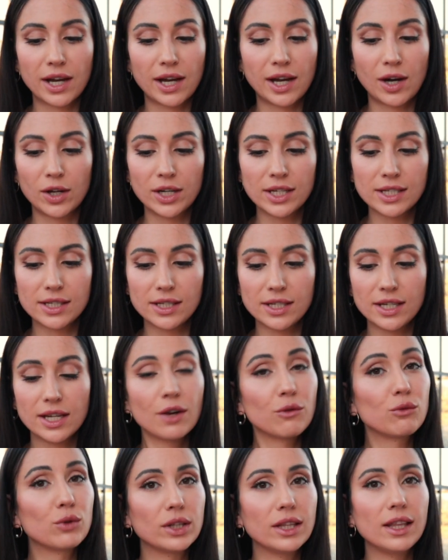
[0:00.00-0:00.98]
honestly,
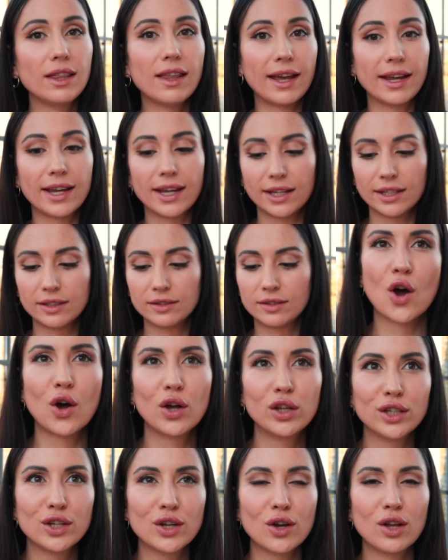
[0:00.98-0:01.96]
I really like it.
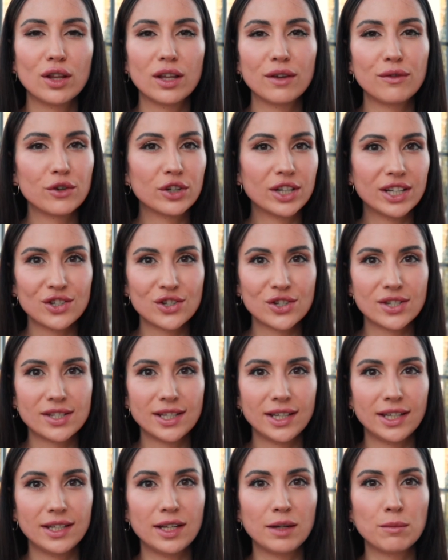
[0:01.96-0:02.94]
All in all, if you're
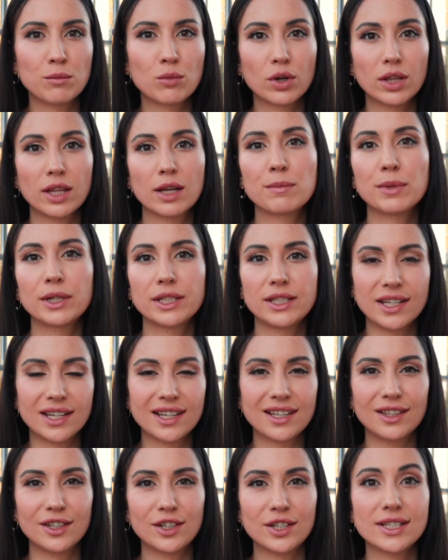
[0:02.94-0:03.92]
interested in more like
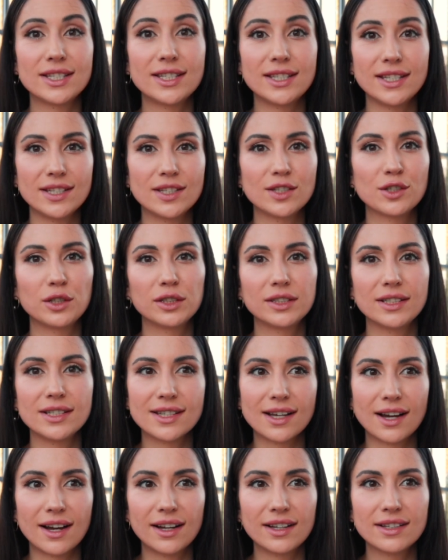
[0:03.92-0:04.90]
particular seasonal
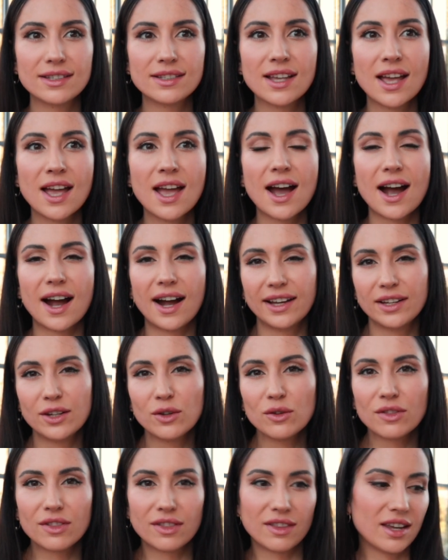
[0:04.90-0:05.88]
designs, I
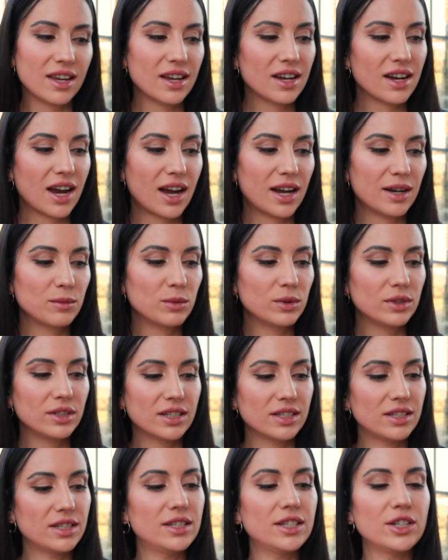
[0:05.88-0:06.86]
don't think I would
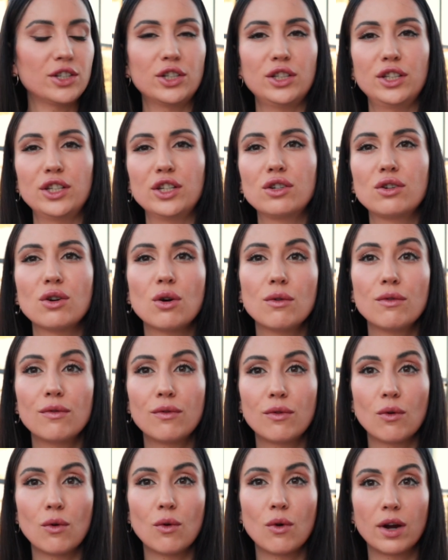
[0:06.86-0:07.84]
necessarily go
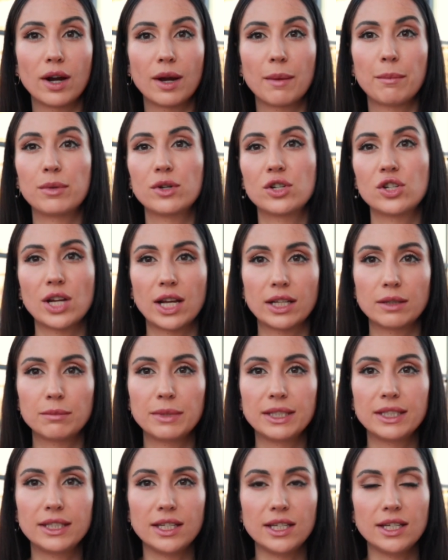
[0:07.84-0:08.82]
for Pochette
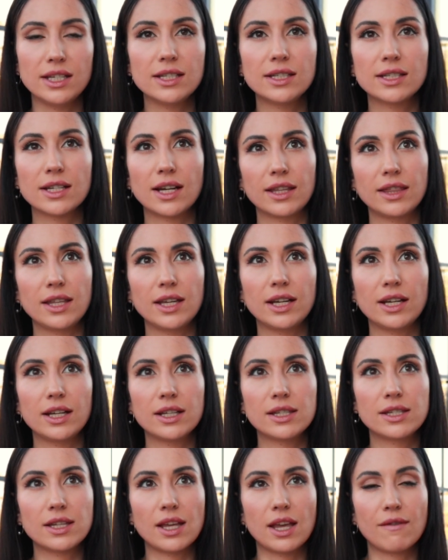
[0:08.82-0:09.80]
Metis. I think
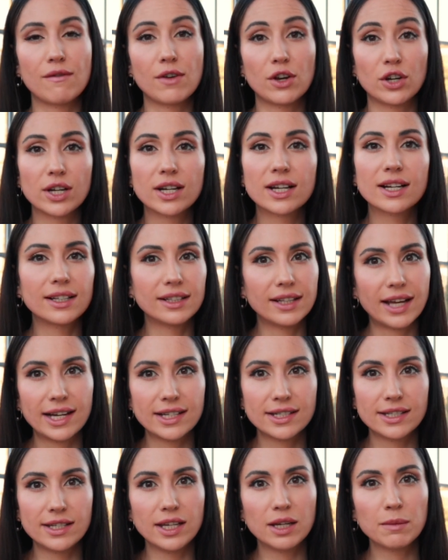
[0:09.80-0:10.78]
it's a very
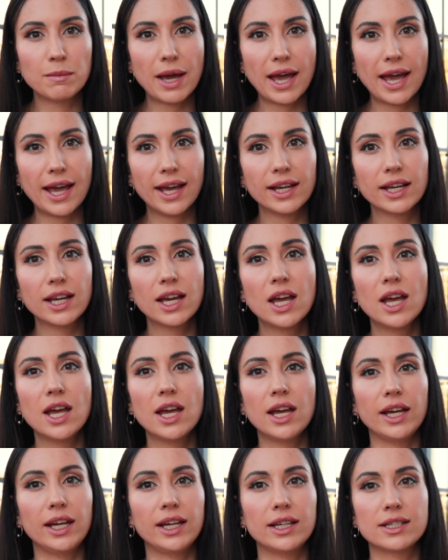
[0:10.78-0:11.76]
classic bag.
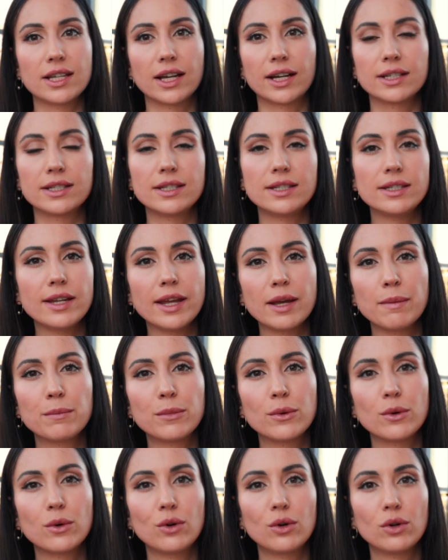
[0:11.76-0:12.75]
It's like a
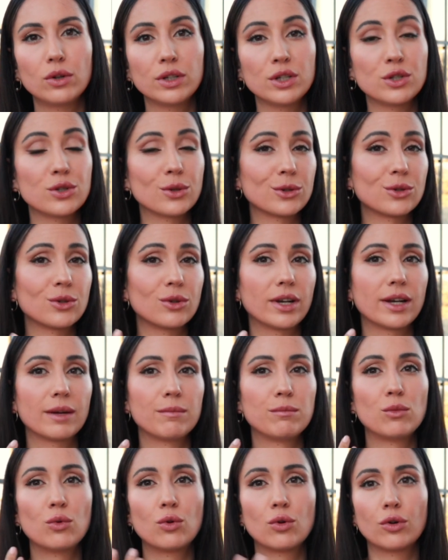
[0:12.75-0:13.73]
staple. It's also
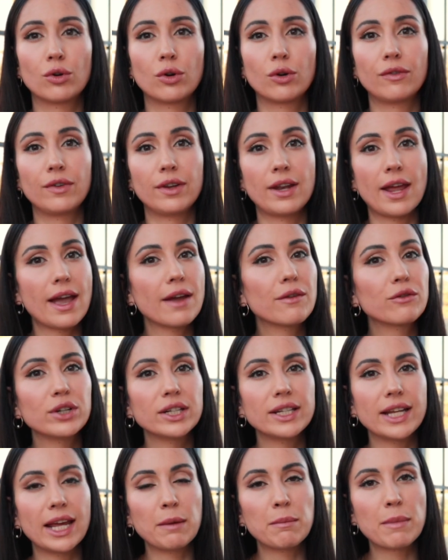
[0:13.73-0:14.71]
like more of an
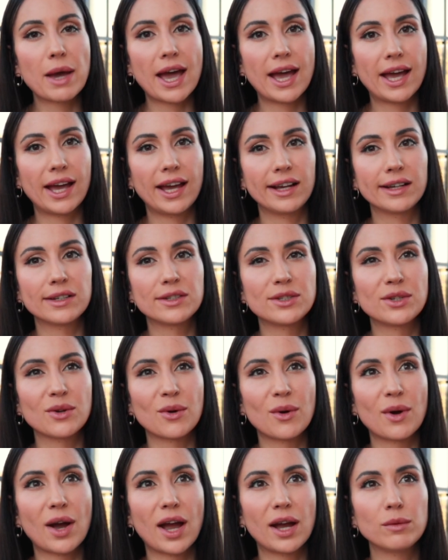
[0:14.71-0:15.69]
everyday bag.
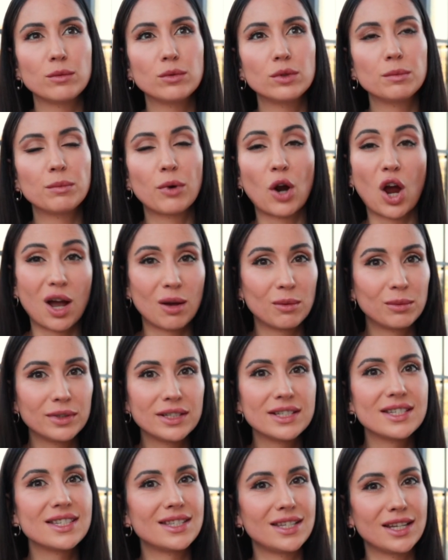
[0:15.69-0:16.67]
So I would
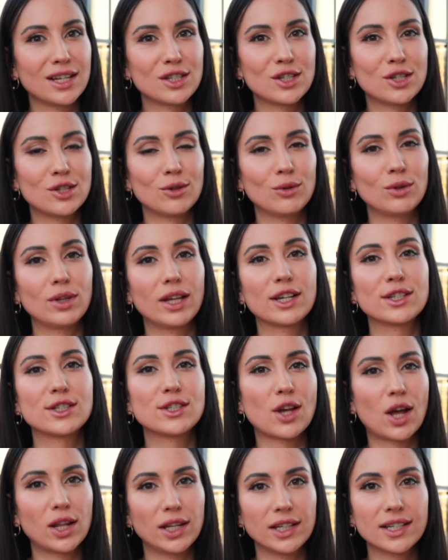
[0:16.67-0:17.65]
probably stick to like
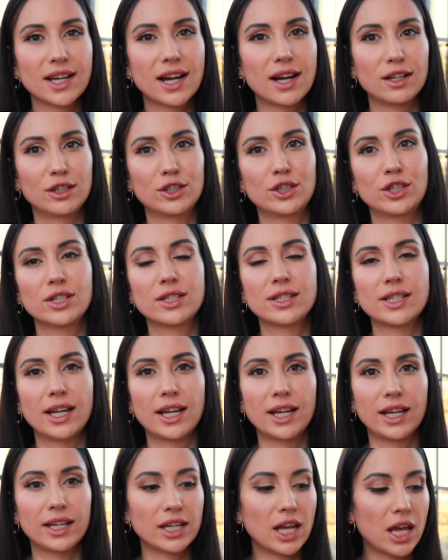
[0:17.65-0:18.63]
solid colors
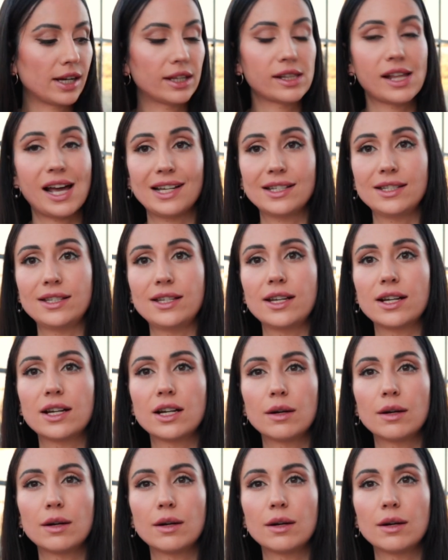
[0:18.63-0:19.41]
and classic